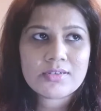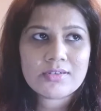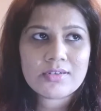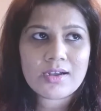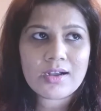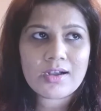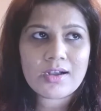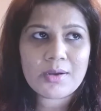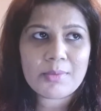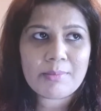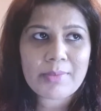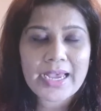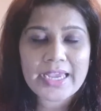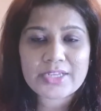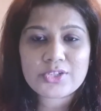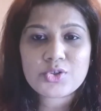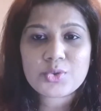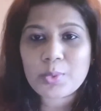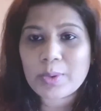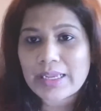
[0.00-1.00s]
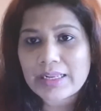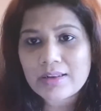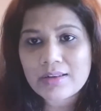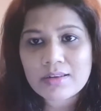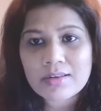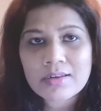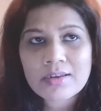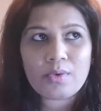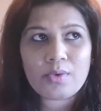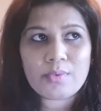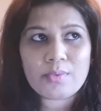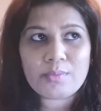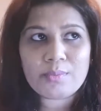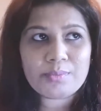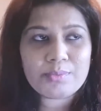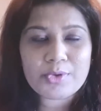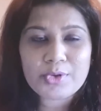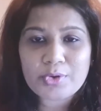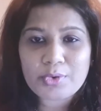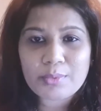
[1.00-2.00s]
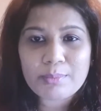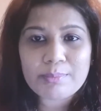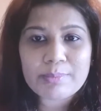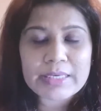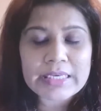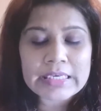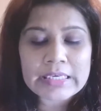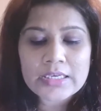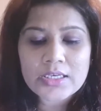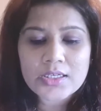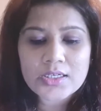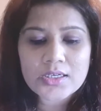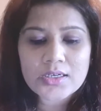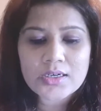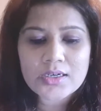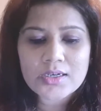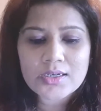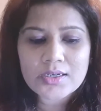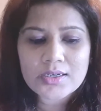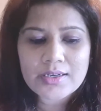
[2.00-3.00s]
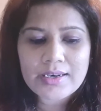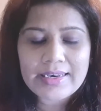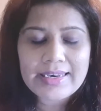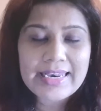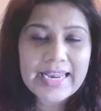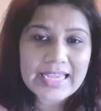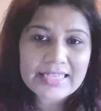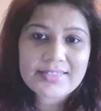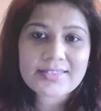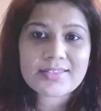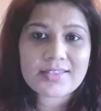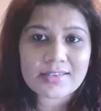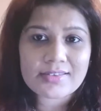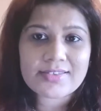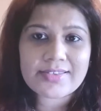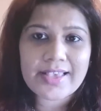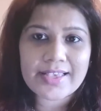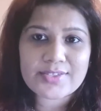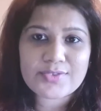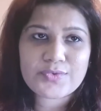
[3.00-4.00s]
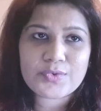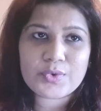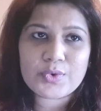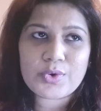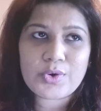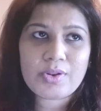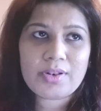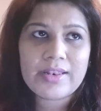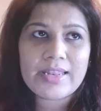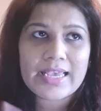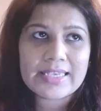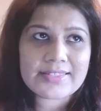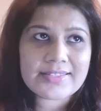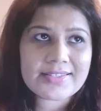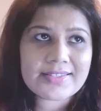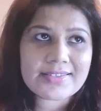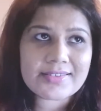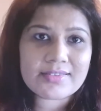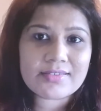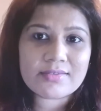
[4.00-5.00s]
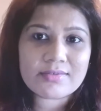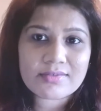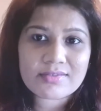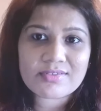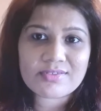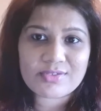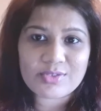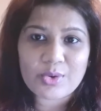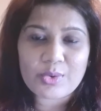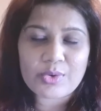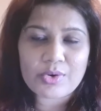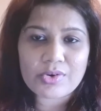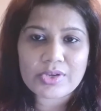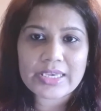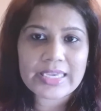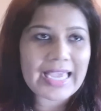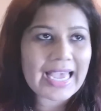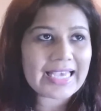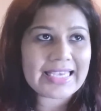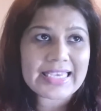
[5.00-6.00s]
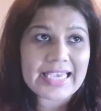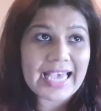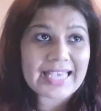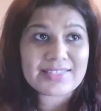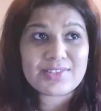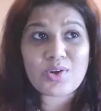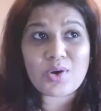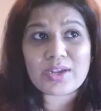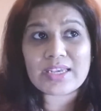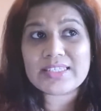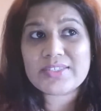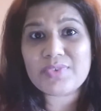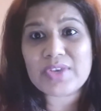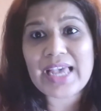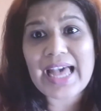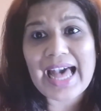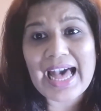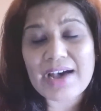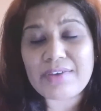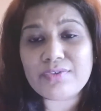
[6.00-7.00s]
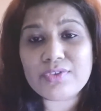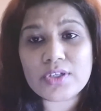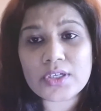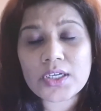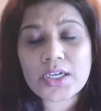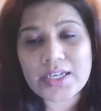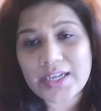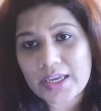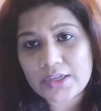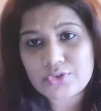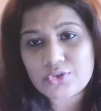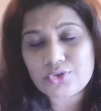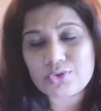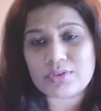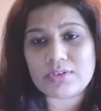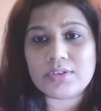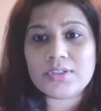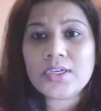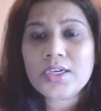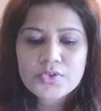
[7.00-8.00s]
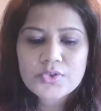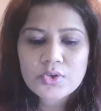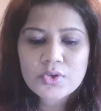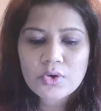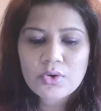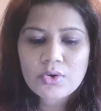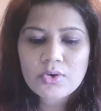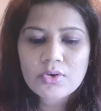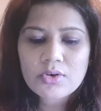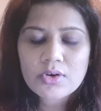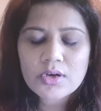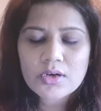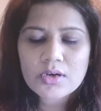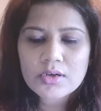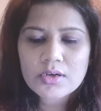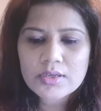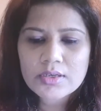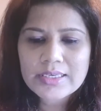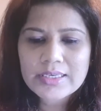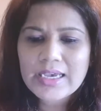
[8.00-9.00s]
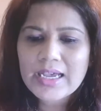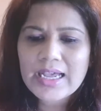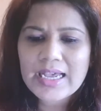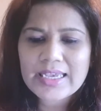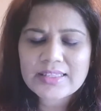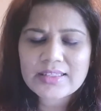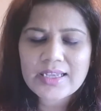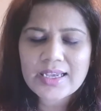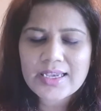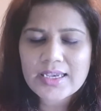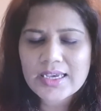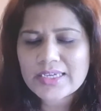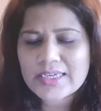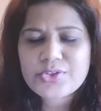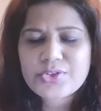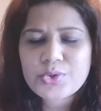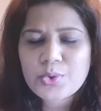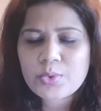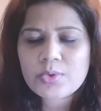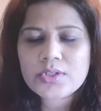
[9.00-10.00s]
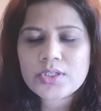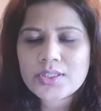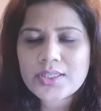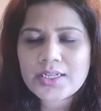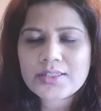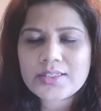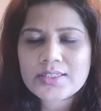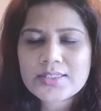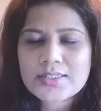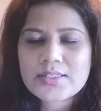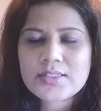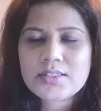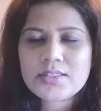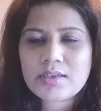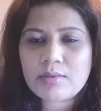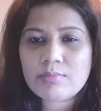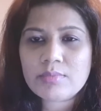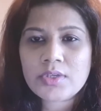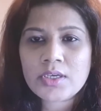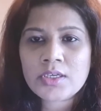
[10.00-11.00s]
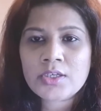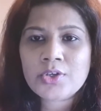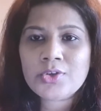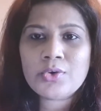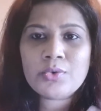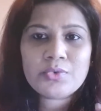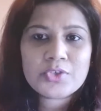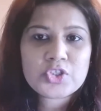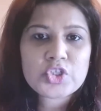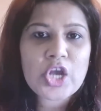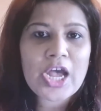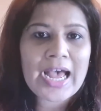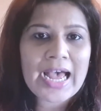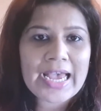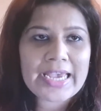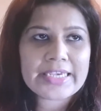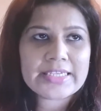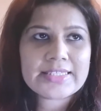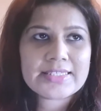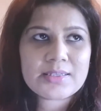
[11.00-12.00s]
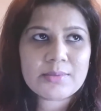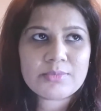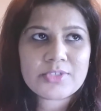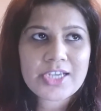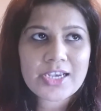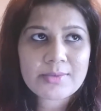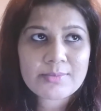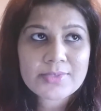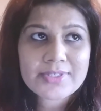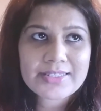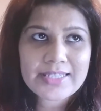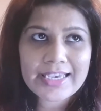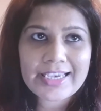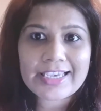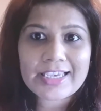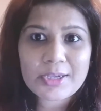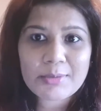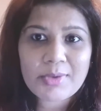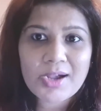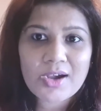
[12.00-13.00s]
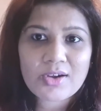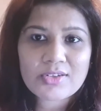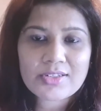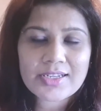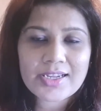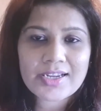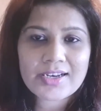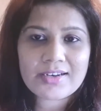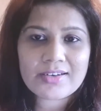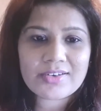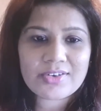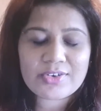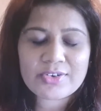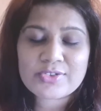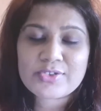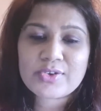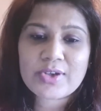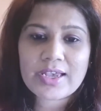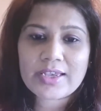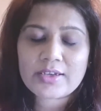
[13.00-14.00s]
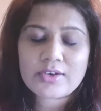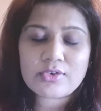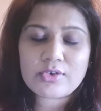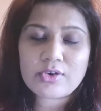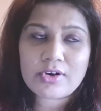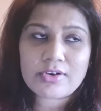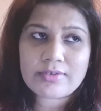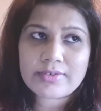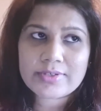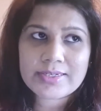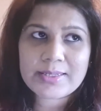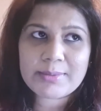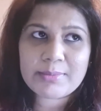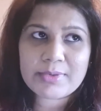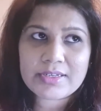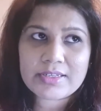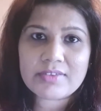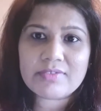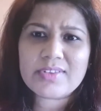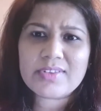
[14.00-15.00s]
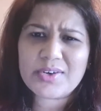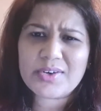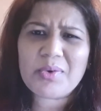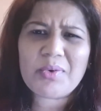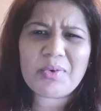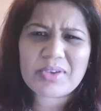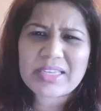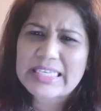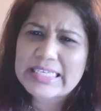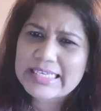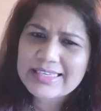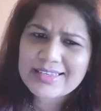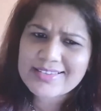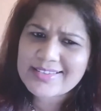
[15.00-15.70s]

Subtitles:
my twin, you know, being less successful or less good looking, as long as we have the connection. So yeah, I told her that this is something, you know, which I sometimes think about, that, you know, so I could not really believe that, oh, he